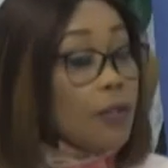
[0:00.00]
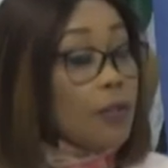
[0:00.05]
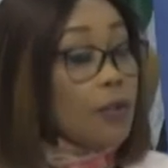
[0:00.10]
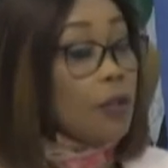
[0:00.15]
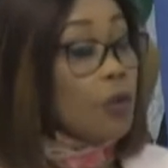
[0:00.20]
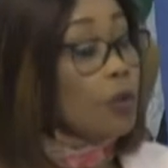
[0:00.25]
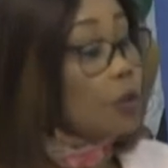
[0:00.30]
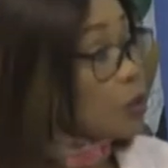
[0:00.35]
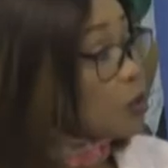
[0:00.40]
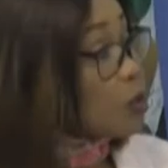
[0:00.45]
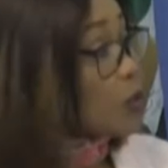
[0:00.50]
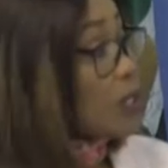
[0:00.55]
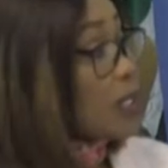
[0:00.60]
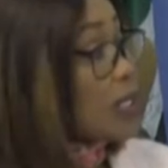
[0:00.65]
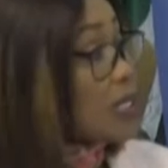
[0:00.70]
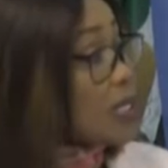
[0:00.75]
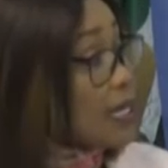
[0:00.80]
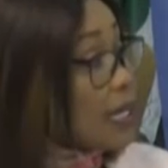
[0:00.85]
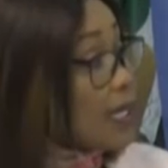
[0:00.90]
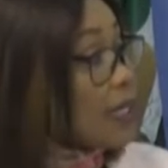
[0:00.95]
You go to the
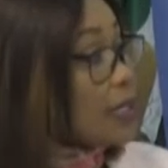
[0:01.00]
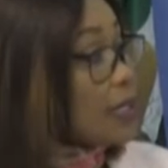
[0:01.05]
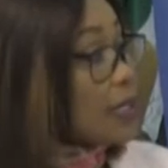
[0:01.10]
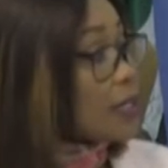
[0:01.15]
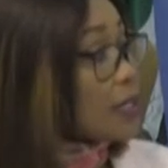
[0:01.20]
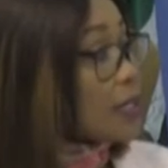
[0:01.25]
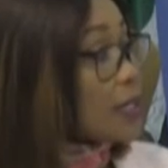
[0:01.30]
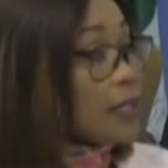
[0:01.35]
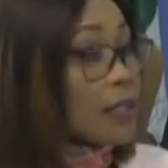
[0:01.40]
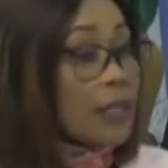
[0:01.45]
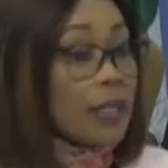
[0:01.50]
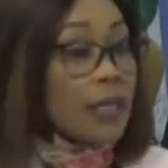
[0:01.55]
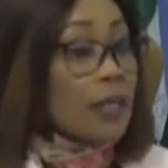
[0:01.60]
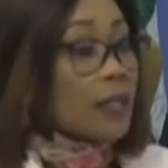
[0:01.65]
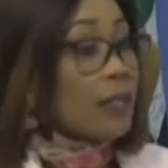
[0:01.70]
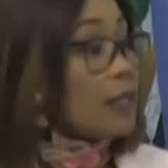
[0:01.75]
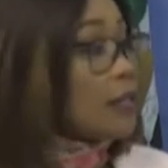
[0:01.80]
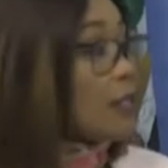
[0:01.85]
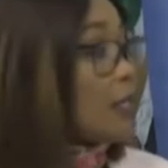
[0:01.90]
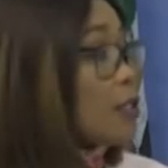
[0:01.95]
Senate,
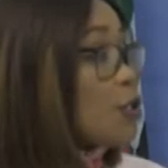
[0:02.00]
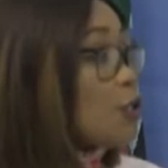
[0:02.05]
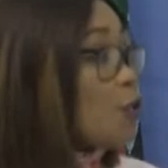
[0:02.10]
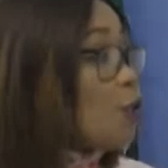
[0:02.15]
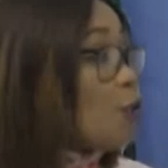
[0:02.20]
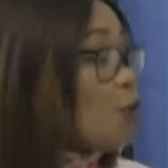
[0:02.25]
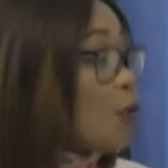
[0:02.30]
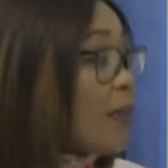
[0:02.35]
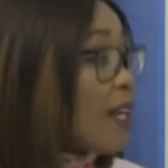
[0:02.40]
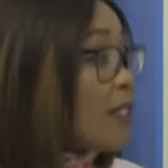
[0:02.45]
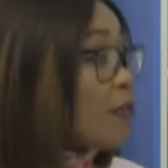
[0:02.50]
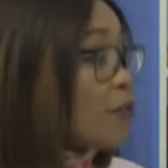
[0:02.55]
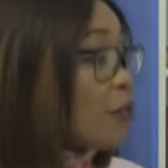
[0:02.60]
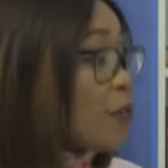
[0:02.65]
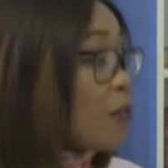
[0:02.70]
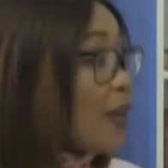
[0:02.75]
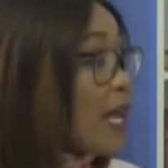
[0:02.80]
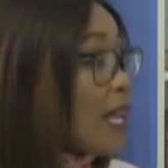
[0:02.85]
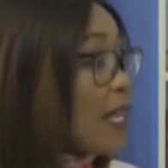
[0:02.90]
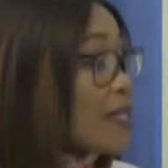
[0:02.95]
there's no woman
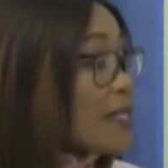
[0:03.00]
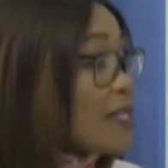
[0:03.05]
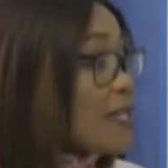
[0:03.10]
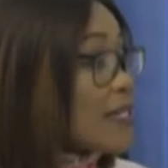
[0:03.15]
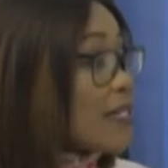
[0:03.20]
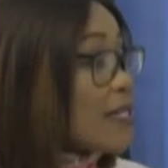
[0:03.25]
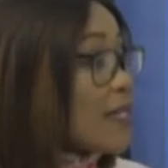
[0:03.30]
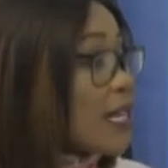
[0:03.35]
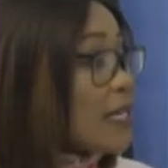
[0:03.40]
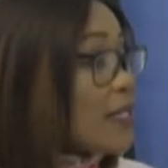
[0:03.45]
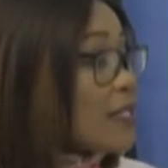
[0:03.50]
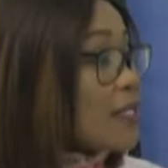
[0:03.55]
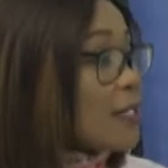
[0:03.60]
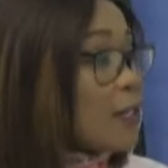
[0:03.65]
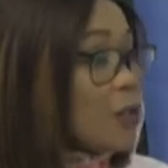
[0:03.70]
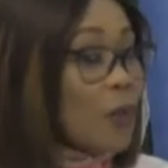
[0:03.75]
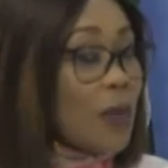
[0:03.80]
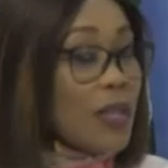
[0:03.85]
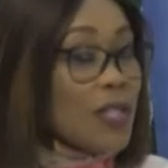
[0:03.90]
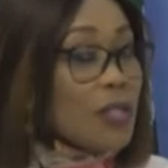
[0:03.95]
from Bayelsa State.
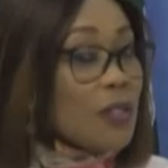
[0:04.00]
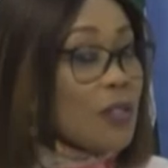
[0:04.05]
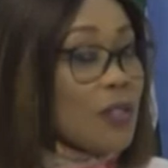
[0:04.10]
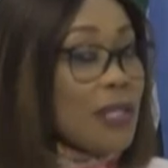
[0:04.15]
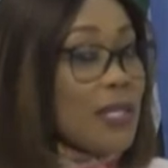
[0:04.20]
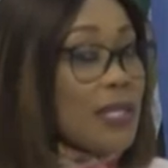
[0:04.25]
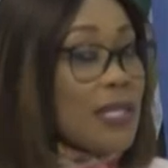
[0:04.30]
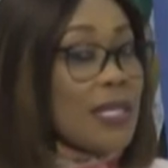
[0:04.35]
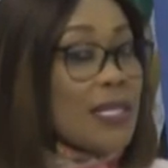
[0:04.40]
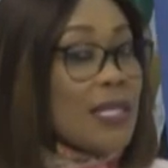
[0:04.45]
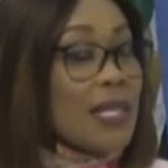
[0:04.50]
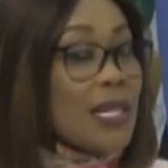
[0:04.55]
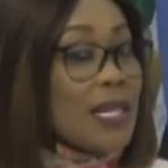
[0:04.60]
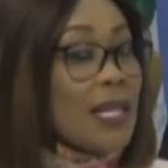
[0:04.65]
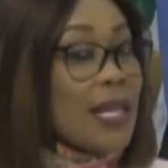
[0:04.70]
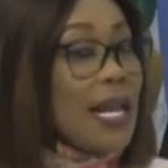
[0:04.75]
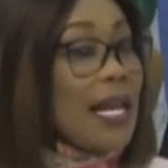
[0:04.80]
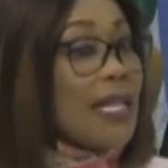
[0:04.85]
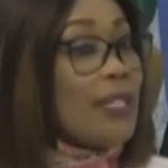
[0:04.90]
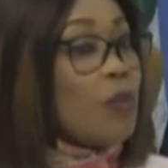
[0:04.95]
The question is,
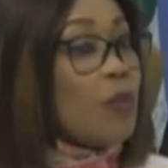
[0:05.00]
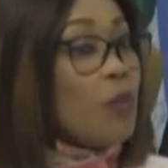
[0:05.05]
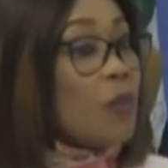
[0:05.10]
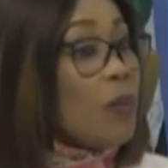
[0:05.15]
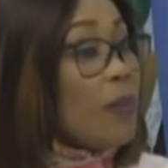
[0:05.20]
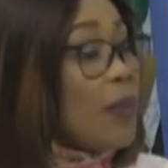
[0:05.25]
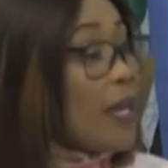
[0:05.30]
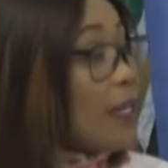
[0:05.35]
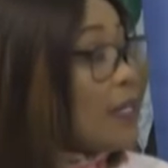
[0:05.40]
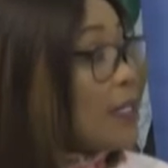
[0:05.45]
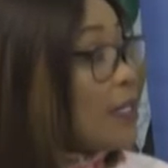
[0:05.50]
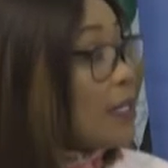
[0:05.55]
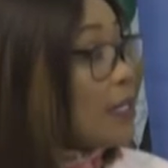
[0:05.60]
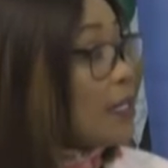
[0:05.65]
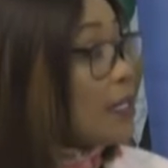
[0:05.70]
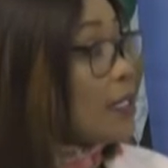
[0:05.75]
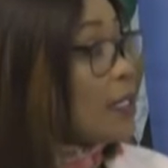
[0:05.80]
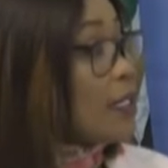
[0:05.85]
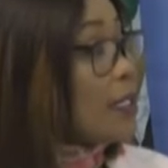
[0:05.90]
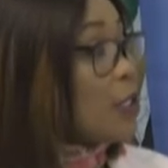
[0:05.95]
are the women
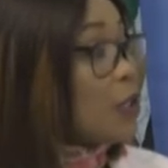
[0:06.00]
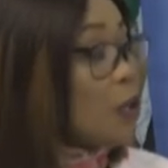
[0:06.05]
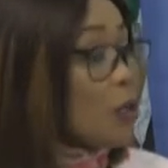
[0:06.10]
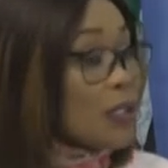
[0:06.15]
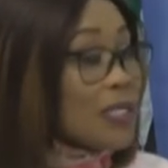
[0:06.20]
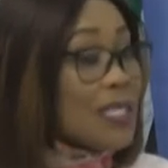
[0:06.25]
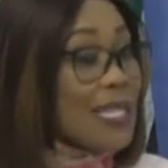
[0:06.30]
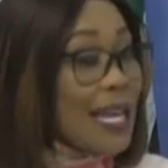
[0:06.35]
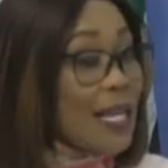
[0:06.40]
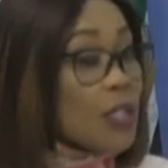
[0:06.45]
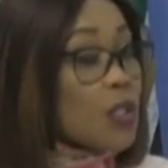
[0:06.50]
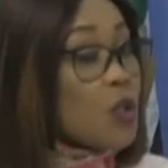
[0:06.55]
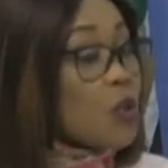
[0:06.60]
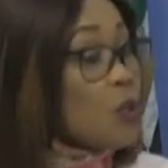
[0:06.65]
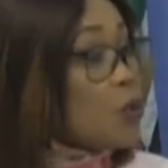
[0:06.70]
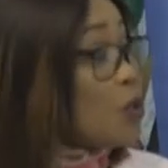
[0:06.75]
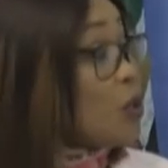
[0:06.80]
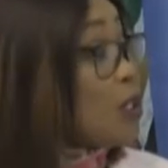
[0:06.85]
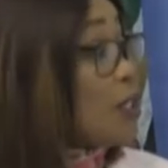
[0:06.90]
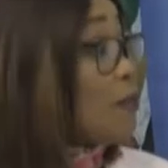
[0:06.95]
not as
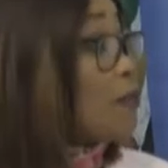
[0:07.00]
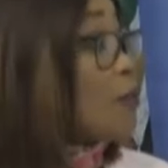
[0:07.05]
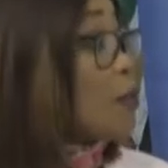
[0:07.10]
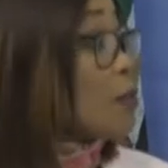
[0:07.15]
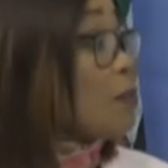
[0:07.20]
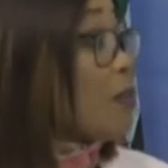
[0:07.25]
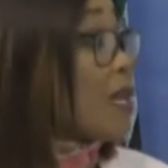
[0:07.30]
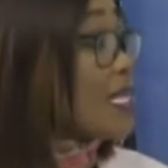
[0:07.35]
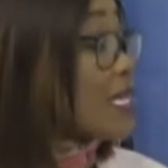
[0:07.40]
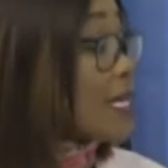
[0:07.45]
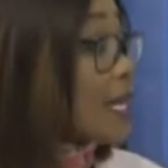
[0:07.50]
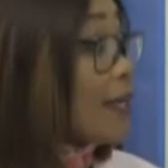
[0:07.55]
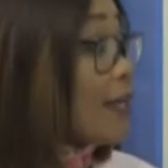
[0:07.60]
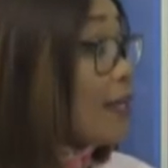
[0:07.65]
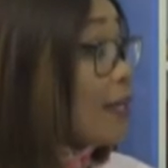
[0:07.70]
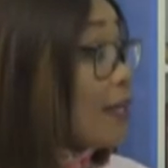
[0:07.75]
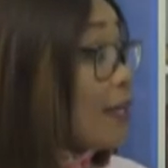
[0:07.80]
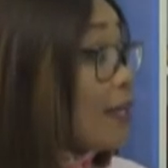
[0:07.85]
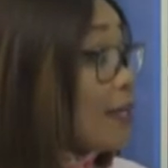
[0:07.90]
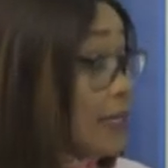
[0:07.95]
good, if not better,
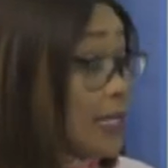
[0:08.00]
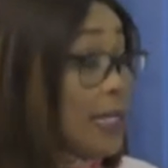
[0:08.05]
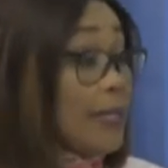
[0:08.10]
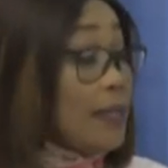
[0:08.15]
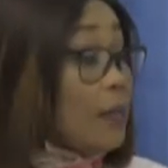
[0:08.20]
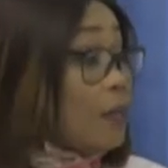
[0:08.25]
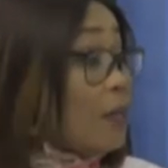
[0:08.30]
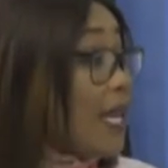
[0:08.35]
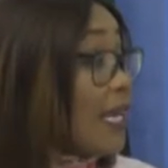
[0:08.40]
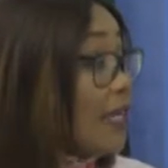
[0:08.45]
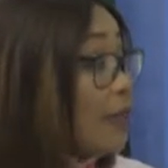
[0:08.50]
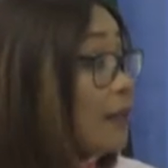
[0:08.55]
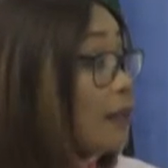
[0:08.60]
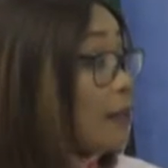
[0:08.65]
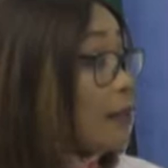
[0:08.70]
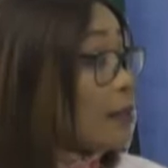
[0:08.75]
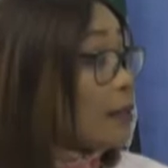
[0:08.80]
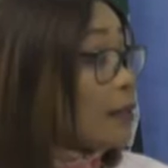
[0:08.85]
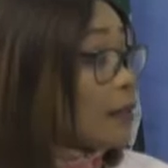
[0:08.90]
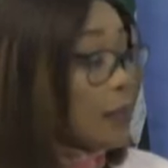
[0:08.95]
than the men
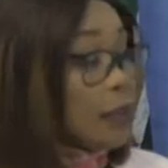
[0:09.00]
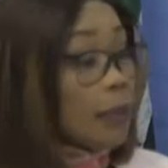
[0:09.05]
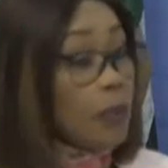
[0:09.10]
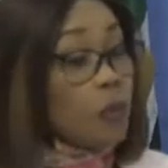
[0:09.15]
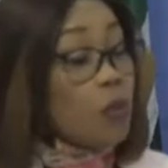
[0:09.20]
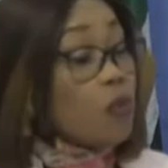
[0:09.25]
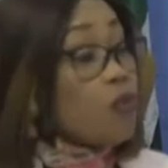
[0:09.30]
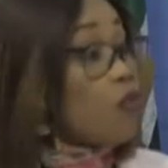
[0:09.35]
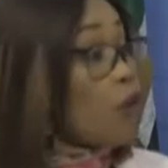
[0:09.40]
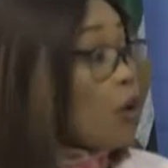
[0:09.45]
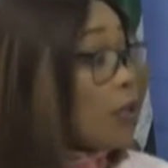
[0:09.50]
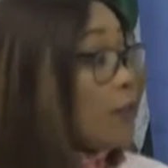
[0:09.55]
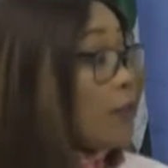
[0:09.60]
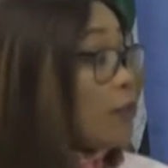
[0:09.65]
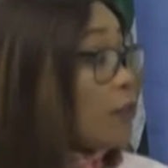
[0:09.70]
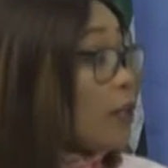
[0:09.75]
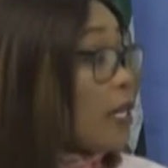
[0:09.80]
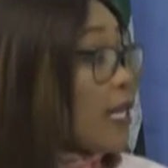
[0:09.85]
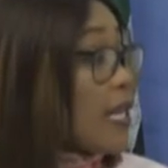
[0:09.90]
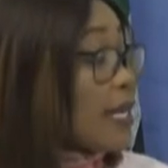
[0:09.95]
who run
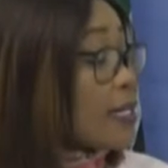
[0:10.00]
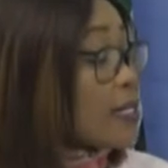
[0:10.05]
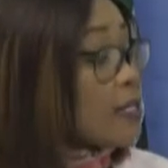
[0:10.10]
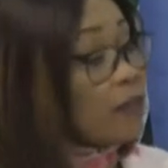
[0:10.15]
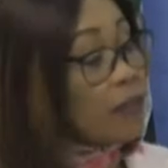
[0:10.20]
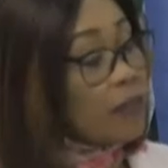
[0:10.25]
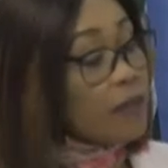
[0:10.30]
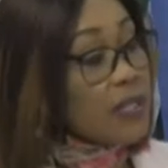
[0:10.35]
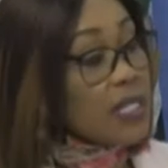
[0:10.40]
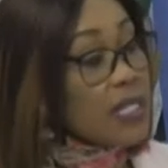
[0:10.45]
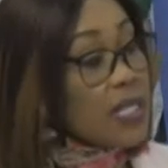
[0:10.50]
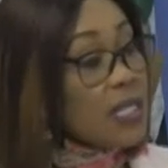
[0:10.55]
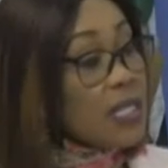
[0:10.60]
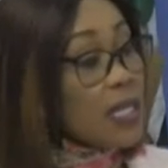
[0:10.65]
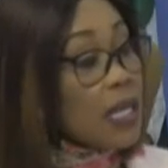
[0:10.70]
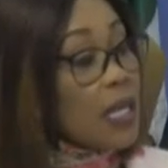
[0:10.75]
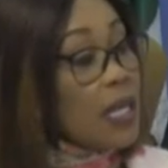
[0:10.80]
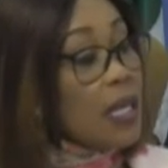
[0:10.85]
for elective offices?